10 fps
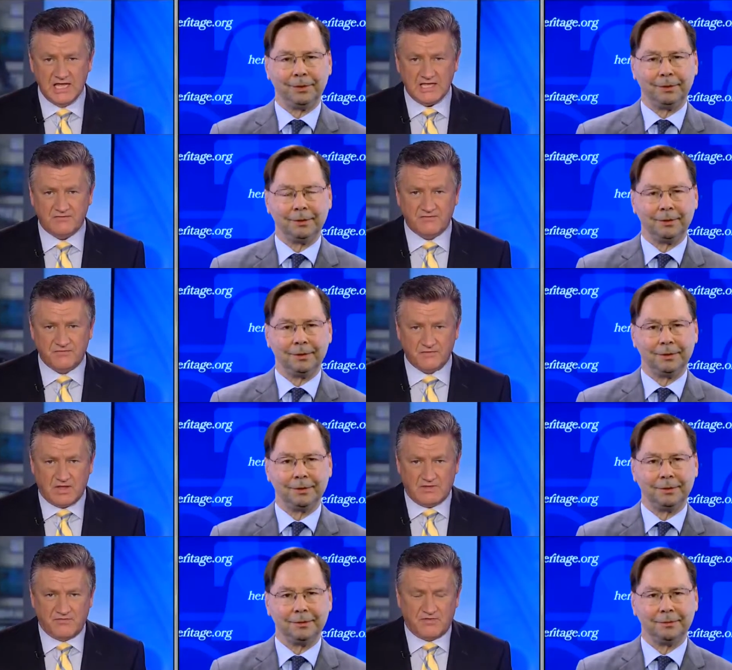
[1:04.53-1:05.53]
Speaker 1: if,
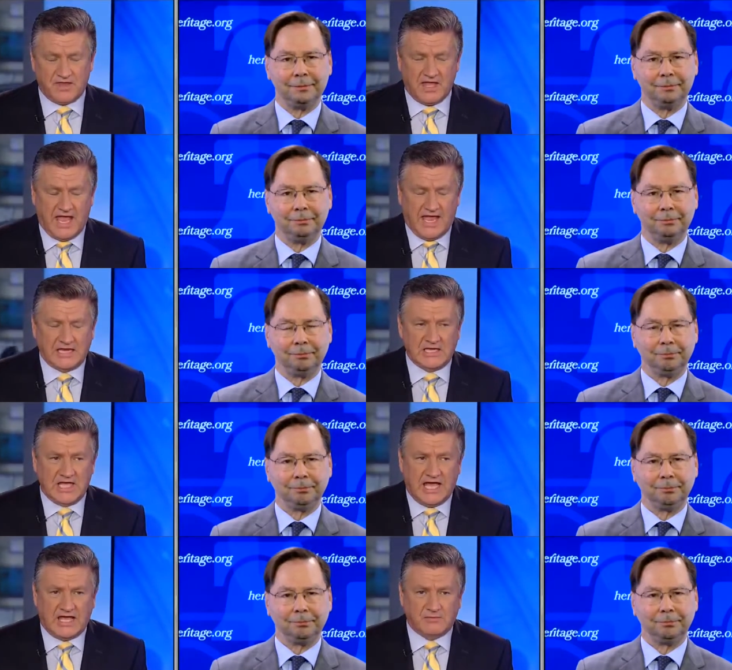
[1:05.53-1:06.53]
if the end
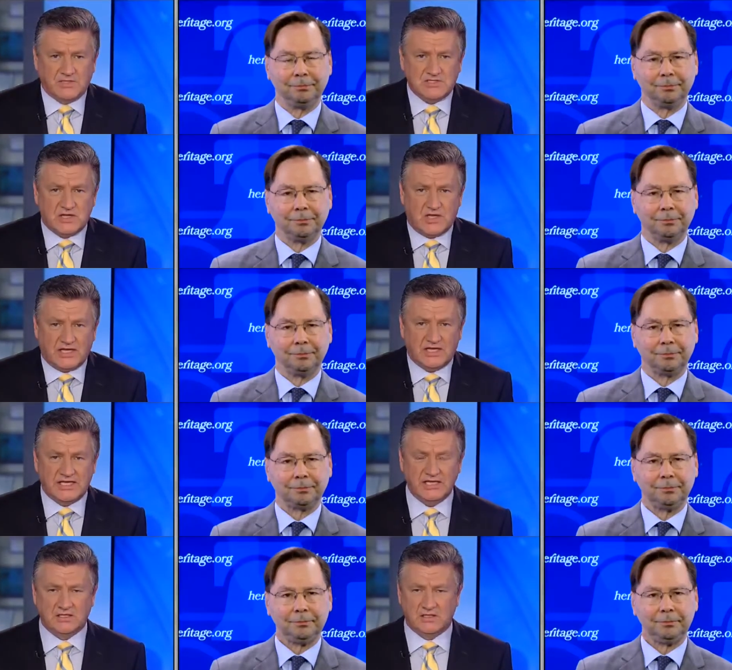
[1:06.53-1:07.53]
game is not
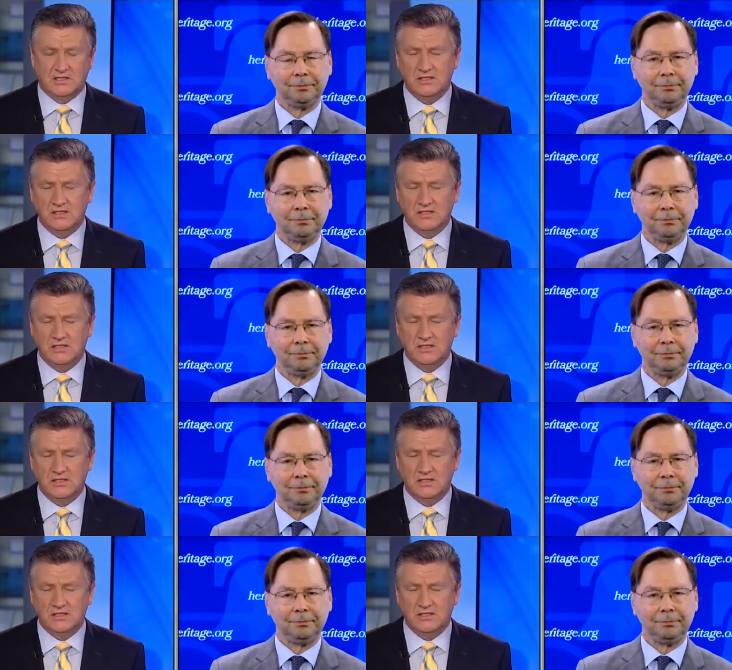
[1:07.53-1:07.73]
illegal?